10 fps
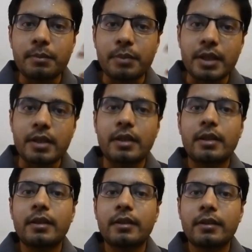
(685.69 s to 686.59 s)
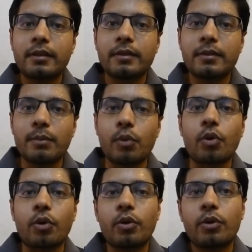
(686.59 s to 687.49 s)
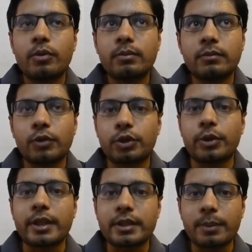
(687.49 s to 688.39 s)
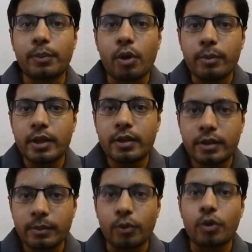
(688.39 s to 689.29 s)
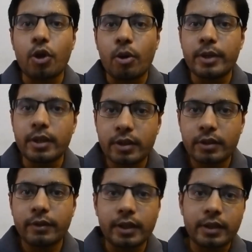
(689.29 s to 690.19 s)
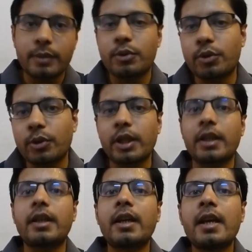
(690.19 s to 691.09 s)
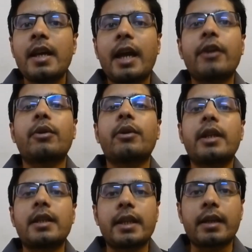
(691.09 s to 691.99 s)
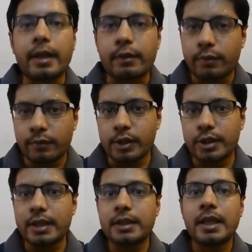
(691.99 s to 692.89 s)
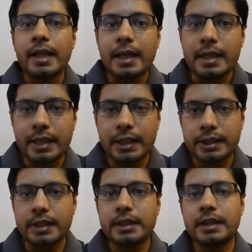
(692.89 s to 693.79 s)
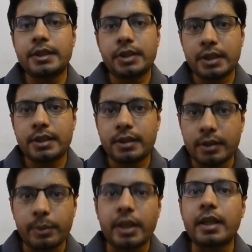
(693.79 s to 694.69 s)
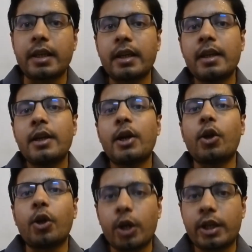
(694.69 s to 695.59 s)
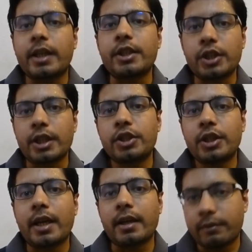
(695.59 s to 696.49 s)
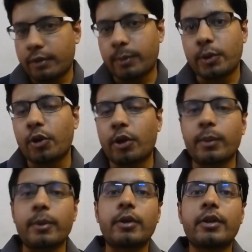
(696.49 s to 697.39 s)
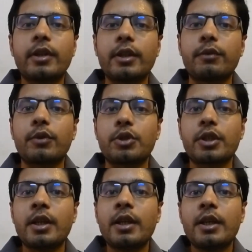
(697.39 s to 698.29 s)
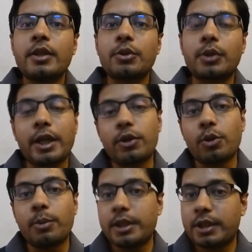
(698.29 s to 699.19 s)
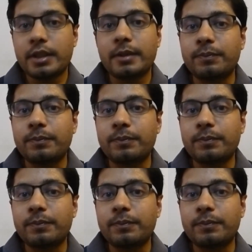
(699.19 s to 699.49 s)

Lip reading: be more, what should I say, prominent, more dominant when it comes to your thinking, and your entire life will change. Intelligence is just the beginning. A lot can change, and we'll be talking about it in the future. So thank you so much.